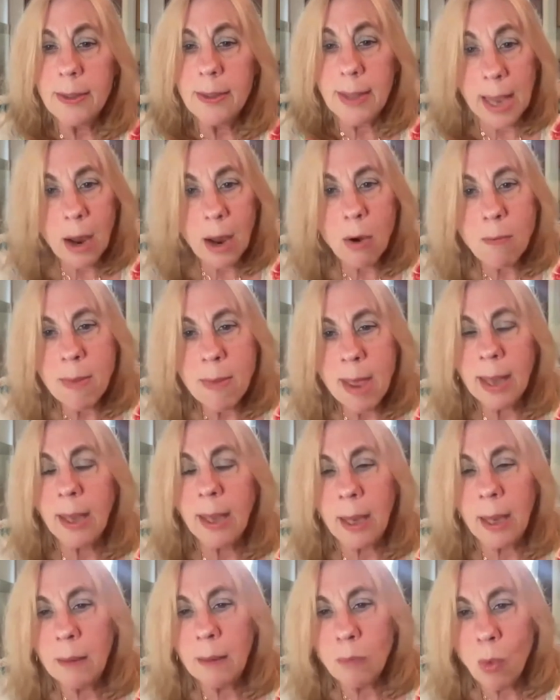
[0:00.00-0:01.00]
They are
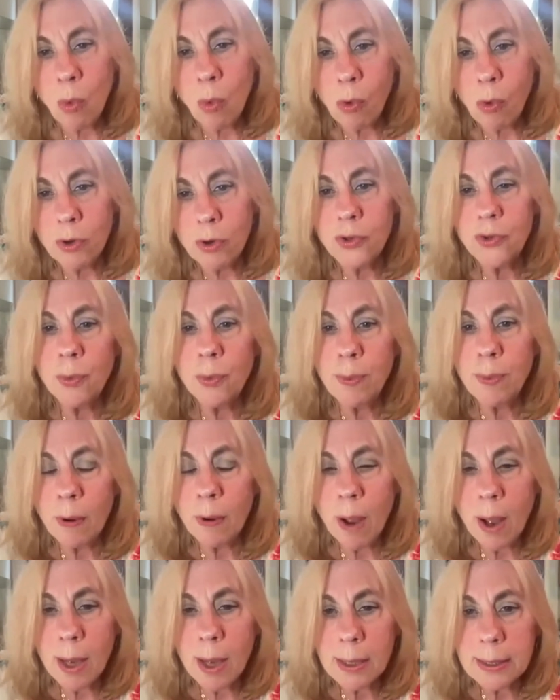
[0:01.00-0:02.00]
making more
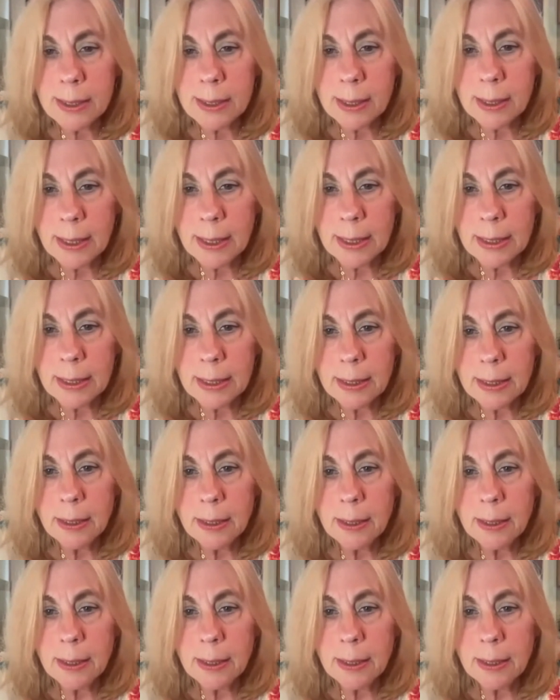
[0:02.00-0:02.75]
superoxide,